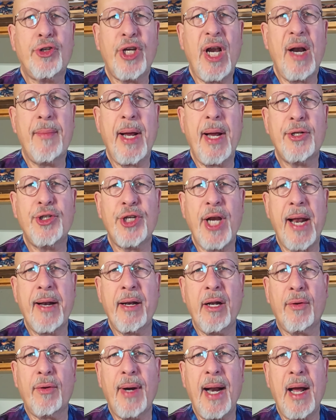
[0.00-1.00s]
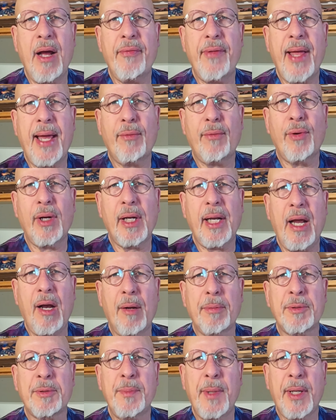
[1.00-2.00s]
share my channel around. That really
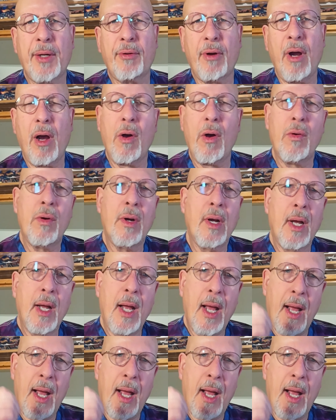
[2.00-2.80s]
helps me grow.